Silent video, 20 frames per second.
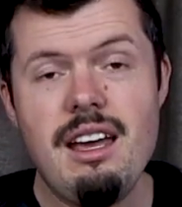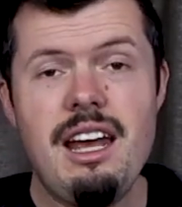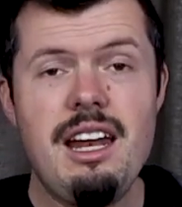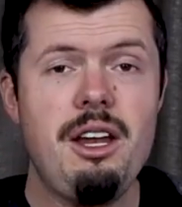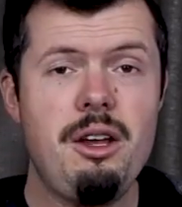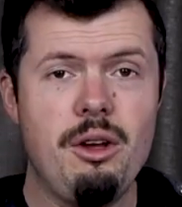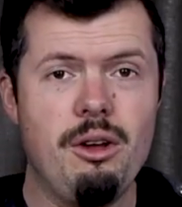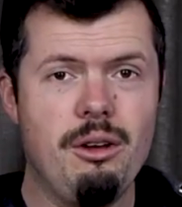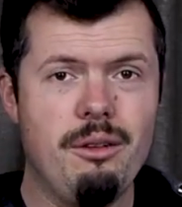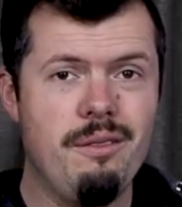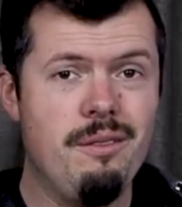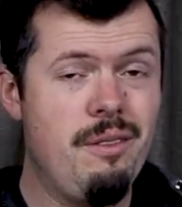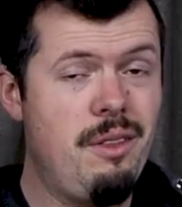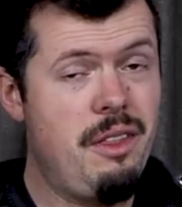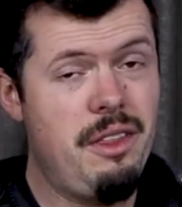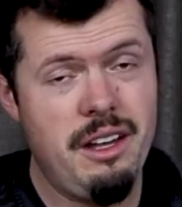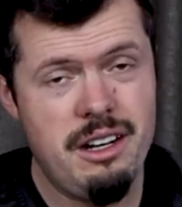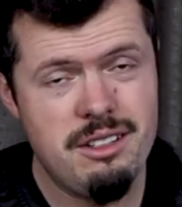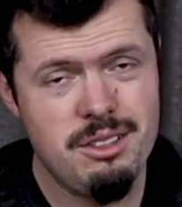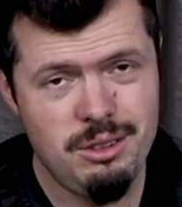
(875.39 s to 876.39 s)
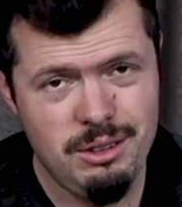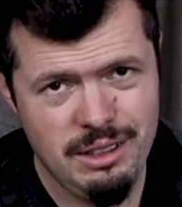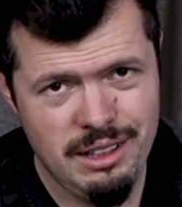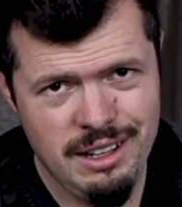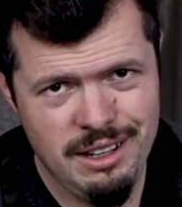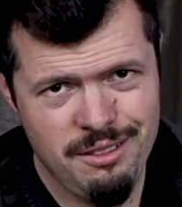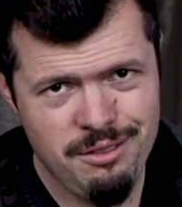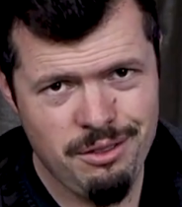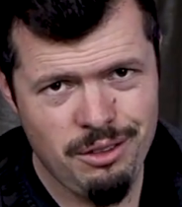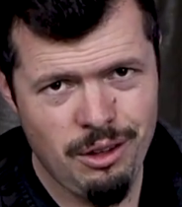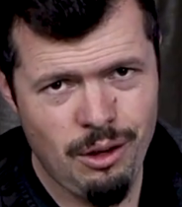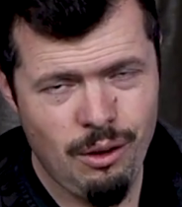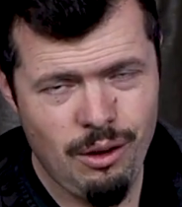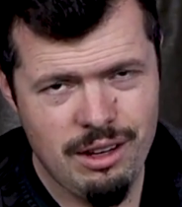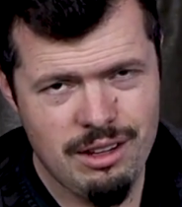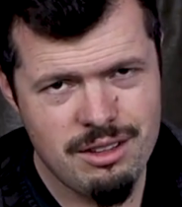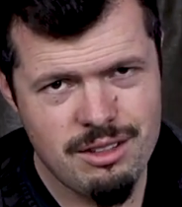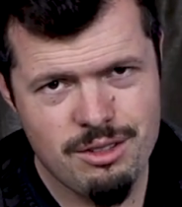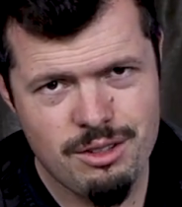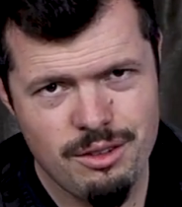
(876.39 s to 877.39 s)
Anywho, that is all I have for you
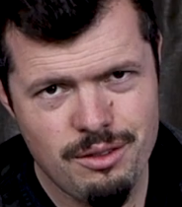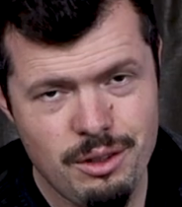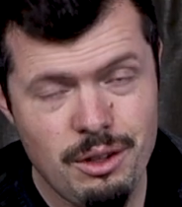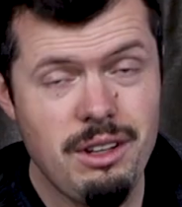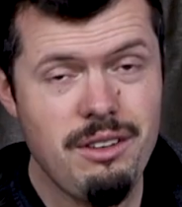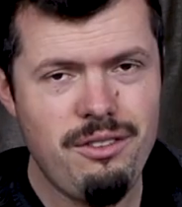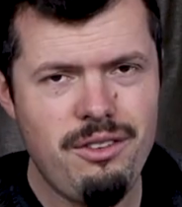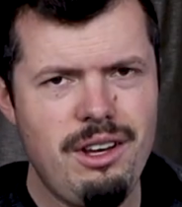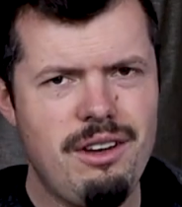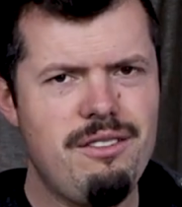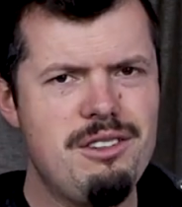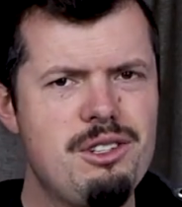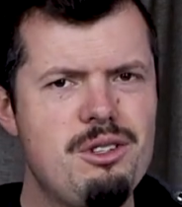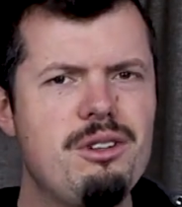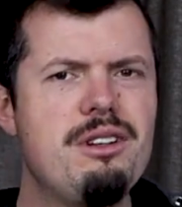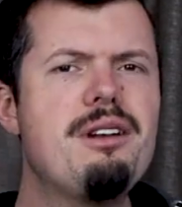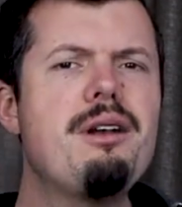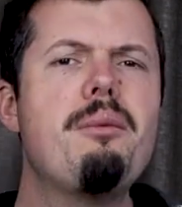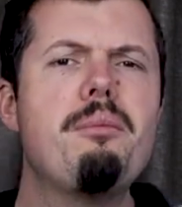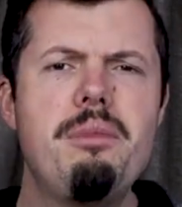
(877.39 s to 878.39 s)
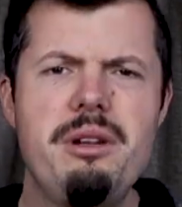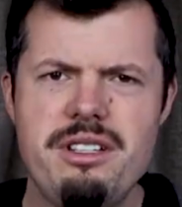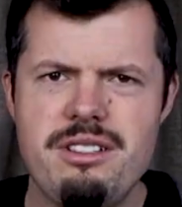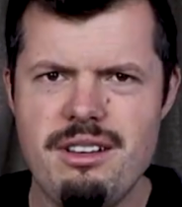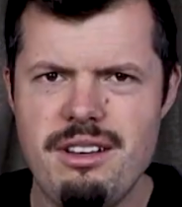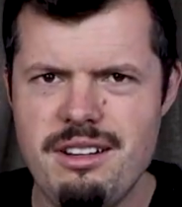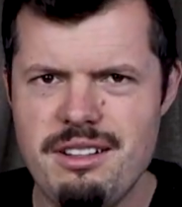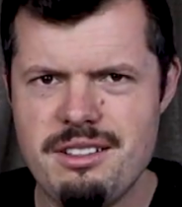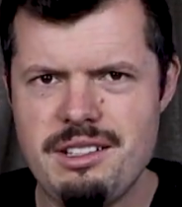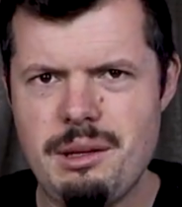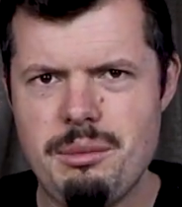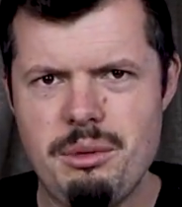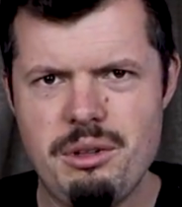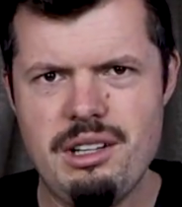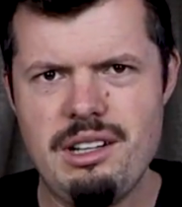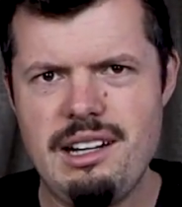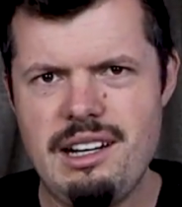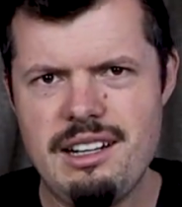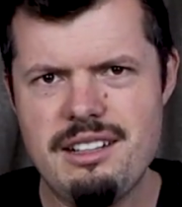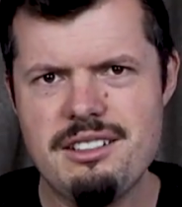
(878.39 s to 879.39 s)
in this review. If you have enjoyed it, please do hit us up with
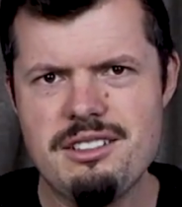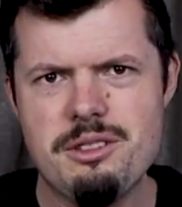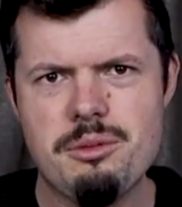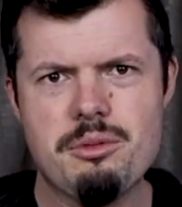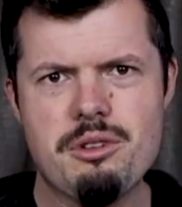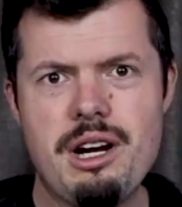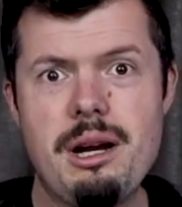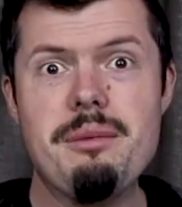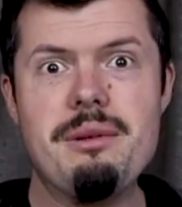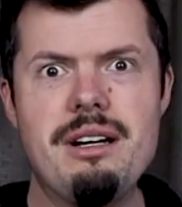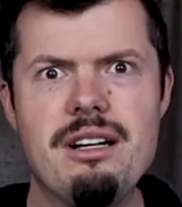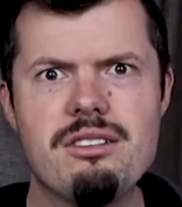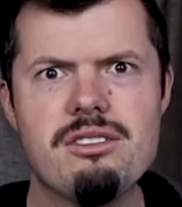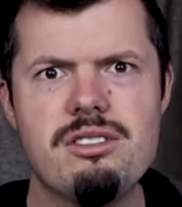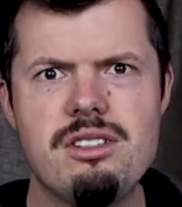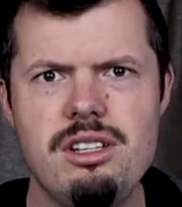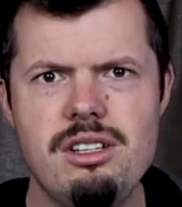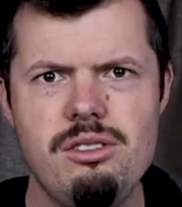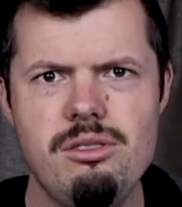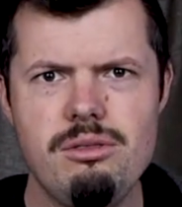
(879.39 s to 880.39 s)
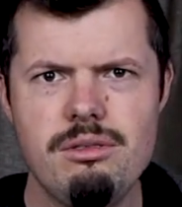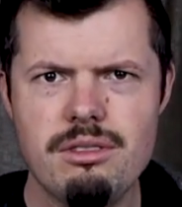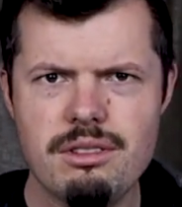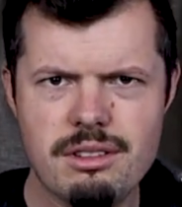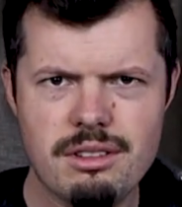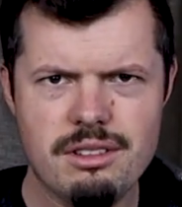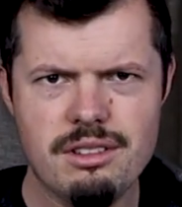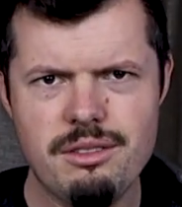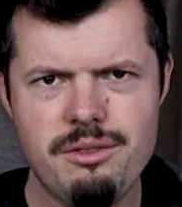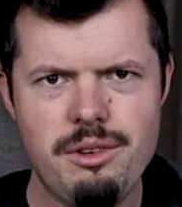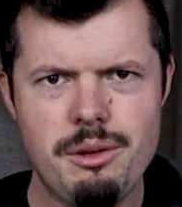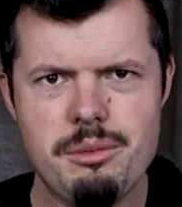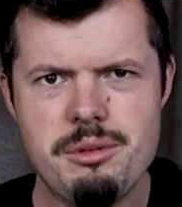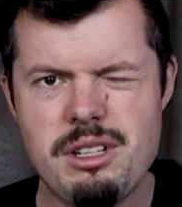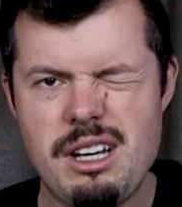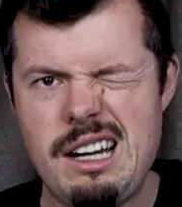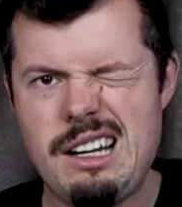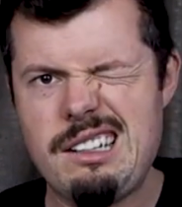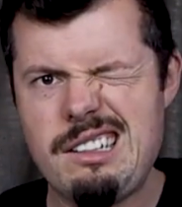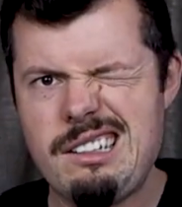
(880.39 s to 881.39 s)
a like and subscribe, and I'll see you on the flip
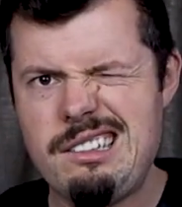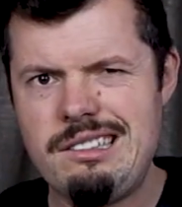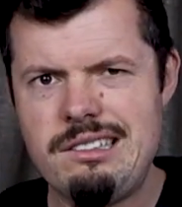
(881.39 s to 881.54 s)
side.